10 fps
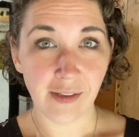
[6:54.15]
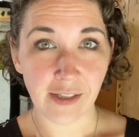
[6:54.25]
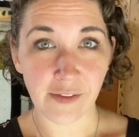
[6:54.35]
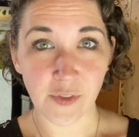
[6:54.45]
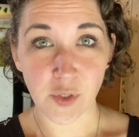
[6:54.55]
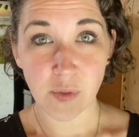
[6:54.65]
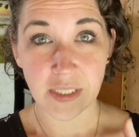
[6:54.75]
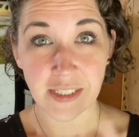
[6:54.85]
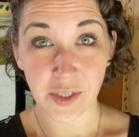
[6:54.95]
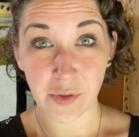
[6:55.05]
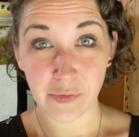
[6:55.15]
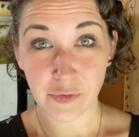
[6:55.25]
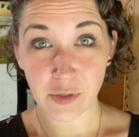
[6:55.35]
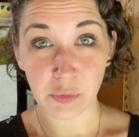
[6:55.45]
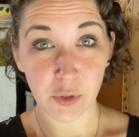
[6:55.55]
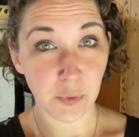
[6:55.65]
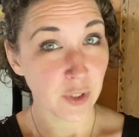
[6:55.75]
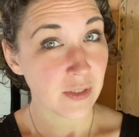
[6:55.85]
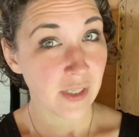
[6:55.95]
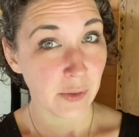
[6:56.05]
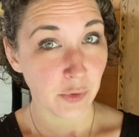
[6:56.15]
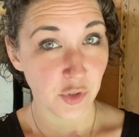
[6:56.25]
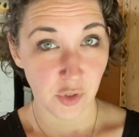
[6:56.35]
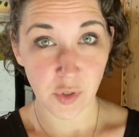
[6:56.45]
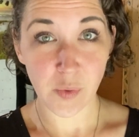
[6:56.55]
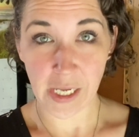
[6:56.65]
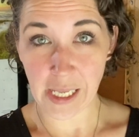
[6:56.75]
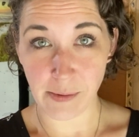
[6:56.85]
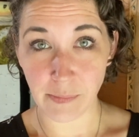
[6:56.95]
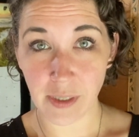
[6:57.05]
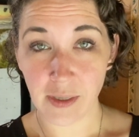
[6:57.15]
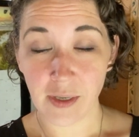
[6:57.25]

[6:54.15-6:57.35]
If you stick around for the bloopers, I will show you him.